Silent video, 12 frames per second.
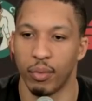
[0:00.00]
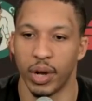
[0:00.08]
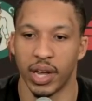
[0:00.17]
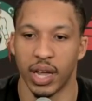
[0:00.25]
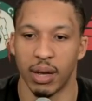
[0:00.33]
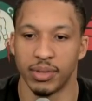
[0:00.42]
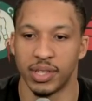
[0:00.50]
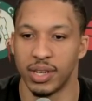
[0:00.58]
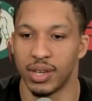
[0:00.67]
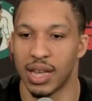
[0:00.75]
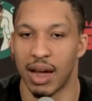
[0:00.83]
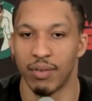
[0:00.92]
when it comes
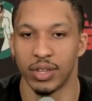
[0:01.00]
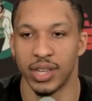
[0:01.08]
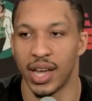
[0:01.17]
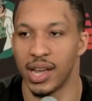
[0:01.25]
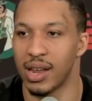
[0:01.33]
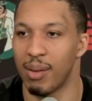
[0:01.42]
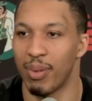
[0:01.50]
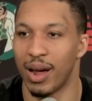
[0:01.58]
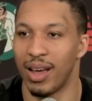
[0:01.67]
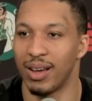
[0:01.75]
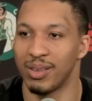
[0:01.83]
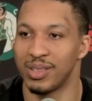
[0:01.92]
to conversation, I'm
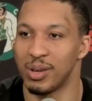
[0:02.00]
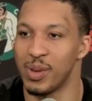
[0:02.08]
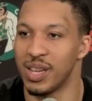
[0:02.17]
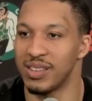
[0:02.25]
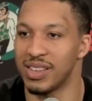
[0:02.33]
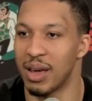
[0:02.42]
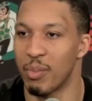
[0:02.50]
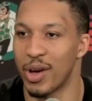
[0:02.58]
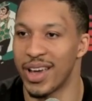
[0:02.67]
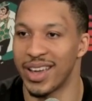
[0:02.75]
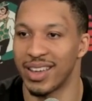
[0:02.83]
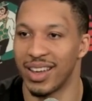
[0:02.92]
probably gonna still be the same
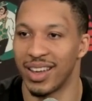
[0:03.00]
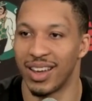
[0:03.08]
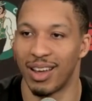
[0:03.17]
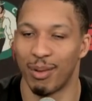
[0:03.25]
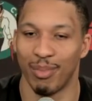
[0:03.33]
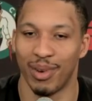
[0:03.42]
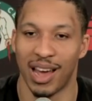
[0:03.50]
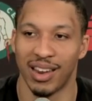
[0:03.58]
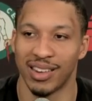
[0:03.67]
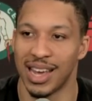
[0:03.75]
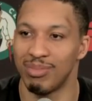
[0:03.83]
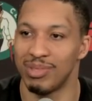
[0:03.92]
way. Um, not
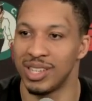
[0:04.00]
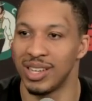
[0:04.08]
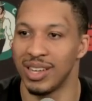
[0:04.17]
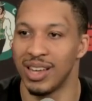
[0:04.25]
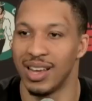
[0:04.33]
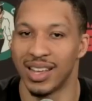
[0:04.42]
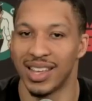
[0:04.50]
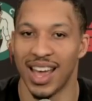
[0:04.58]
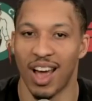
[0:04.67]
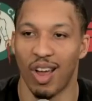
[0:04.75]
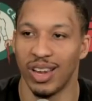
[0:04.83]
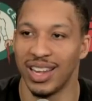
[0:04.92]
the type to
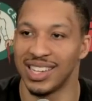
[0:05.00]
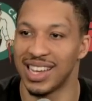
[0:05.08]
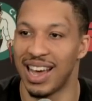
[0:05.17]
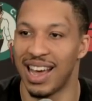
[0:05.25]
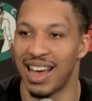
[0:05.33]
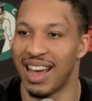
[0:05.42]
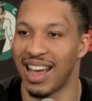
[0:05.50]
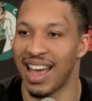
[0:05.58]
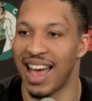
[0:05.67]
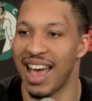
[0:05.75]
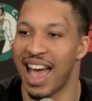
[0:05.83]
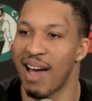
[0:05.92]
yell unless I, I,
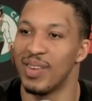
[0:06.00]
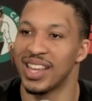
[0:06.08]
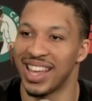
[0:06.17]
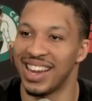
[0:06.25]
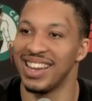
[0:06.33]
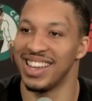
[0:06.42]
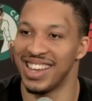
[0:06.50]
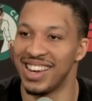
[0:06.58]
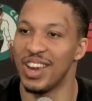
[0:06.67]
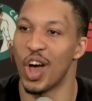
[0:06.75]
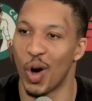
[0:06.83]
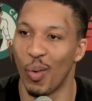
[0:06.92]
I advocately
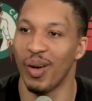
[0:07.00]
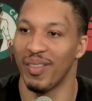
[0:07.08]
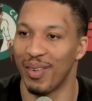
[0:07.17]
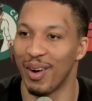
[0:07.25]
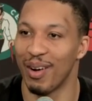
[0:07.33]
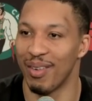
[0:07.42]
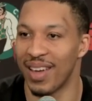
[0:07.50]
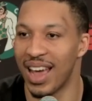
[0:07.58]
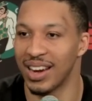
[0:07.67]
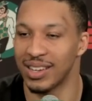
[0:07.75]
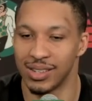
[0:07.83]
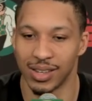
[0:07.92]
know for a
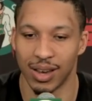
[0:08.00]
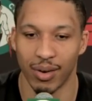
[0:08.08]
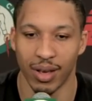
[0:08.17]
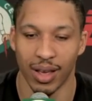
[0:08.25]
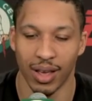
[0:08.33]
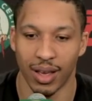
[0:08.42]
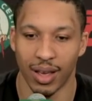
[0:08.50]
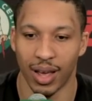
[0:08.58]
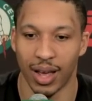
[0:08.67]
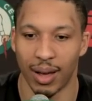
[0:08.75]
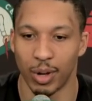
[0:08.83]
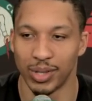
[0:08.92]
fact. So
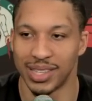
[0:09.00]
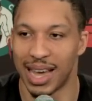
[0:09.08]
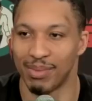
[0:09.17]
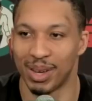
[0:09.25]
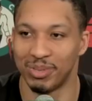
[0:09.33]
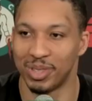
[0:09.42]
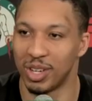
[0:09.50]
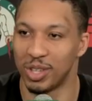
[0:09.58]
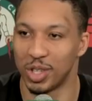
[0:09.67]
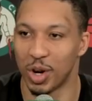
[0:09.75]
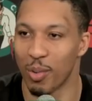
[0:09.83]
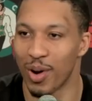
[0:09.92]
uh, most times I'm just
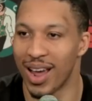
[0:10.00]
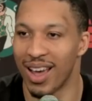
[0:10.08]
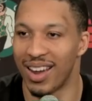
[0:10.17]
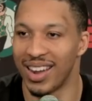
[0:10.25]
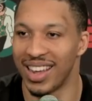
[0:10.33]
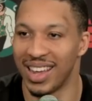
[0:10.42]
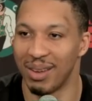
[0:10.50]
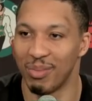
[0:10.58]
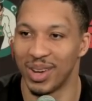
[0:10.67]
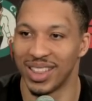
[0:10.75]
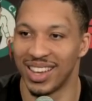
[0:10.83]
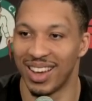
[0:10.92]
gonna joke around and hit them
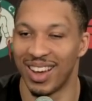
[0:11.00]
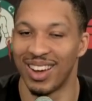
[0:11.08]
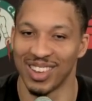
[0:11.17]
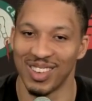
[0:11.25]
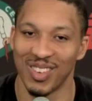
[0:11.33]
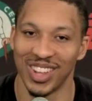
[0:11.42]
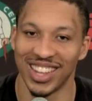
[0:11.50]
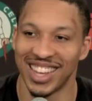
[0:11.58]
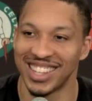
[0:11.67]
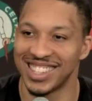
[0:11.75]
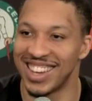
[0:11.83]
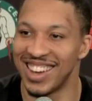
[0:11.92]
with the "Oh, you really
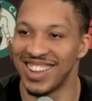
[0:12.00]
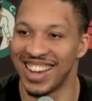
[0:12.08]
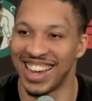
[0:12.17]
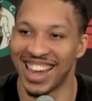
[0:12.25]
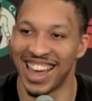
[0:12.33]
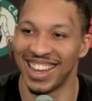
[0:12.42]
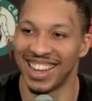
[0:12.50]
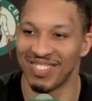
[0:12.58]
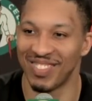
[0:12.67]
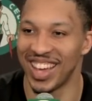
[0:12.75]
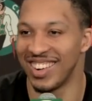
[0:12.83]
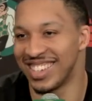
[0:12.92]
think so?" Like kind of
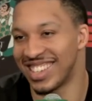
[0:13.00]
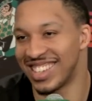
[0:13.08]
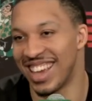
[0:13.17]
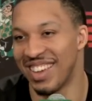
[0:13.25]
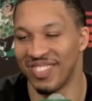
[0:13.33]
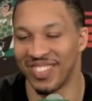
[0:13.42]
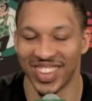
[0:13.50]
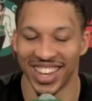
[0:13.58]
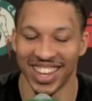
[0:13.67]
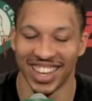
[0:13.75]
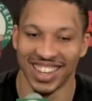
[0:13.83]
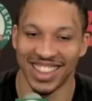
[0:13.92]
be under the skin,
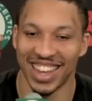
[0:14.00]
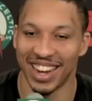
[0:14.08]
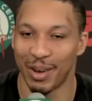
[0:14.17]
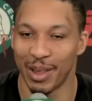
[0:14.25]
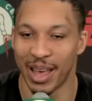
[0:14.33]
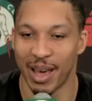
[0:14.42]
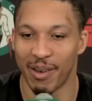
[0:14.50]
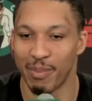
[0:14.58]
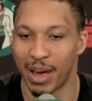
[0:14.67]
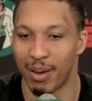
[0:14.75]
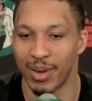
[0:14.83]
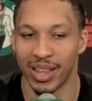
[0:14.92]
but they know that
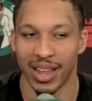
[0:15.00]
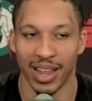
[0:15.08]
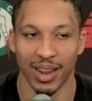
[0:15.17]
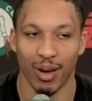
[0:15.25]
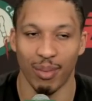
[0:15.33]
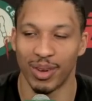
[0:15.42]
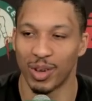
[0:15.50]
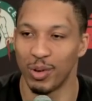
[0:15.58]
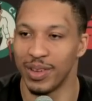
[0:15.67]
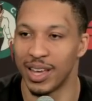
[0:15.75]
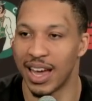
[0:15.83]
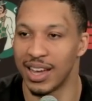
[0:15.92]
about me. They know I'm a
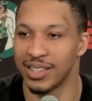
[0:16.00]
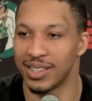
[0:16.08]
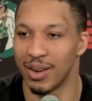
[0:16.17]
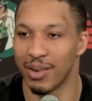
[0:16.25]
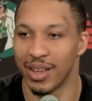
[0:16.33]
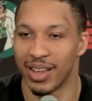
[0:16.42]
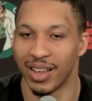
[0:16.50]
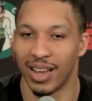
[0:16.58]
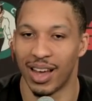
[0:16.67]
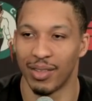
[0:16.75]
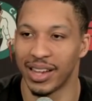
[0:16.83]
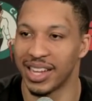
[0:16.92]
goofy guy, so
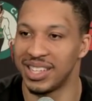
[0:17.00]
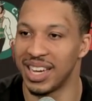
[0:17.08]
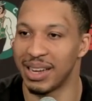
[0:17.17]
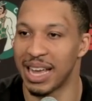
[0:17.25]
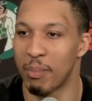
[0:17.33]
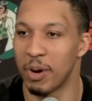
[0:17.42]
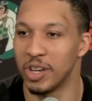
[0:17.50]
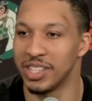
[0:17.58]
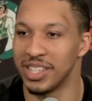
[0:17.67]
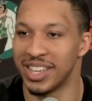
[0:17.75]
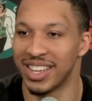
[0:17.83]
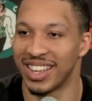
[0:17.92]
I don't think they take it that
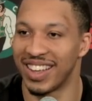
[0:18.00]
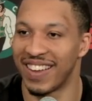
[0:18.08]
personally.